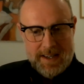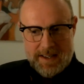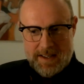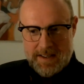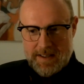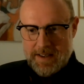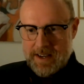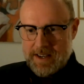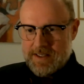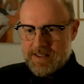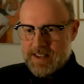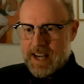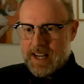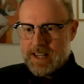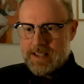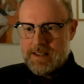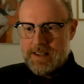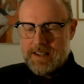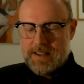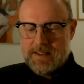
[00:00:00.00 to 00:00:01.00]
there's
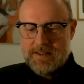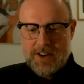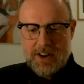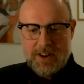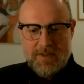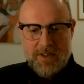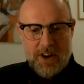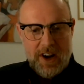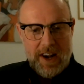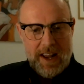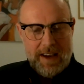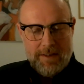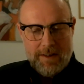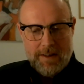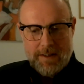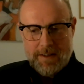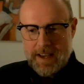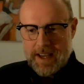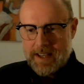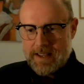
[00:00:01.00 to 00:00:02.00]
actually server level
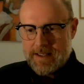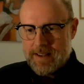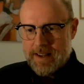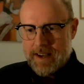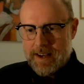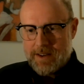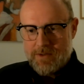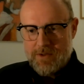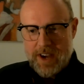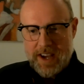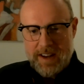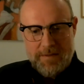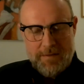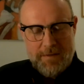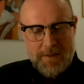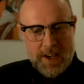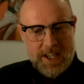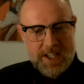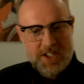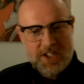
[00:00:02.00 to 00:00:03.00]
things like
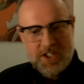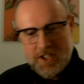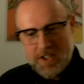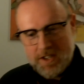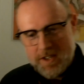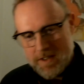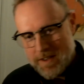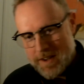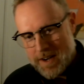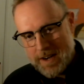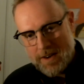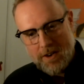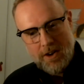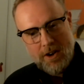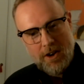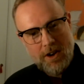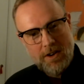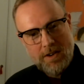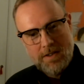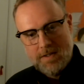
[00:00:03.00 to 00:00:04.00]
Redfish. There
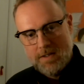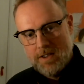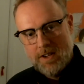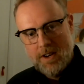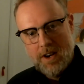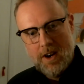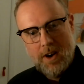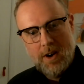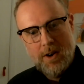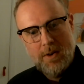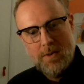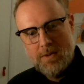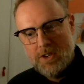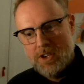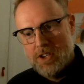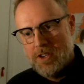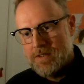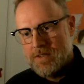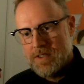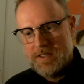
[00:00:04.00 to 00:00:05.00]
are, you know,
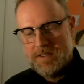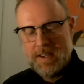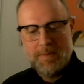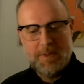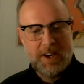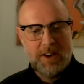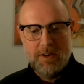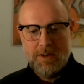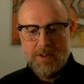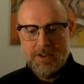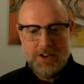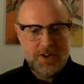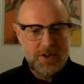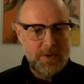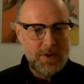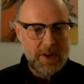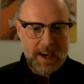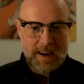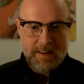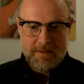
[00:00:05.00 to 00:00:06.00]
there's something called
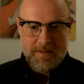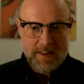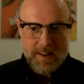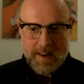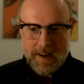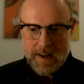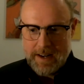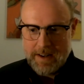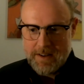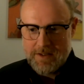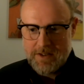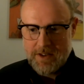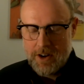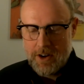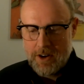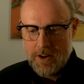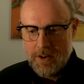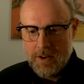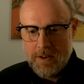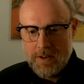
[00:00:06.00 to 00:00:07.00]
UDEV in the Linux
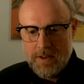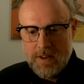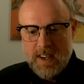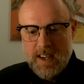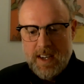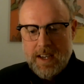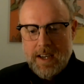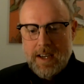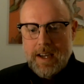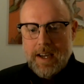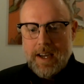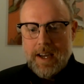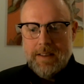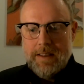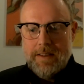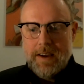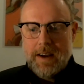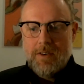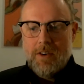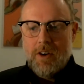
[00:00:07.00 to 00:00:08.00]
kernel. And
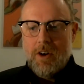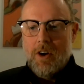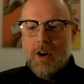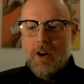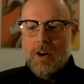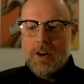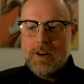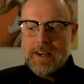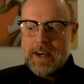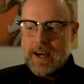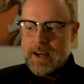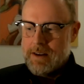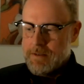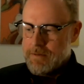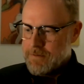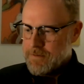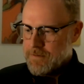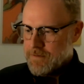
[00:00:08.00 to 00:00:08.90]
they're all kind of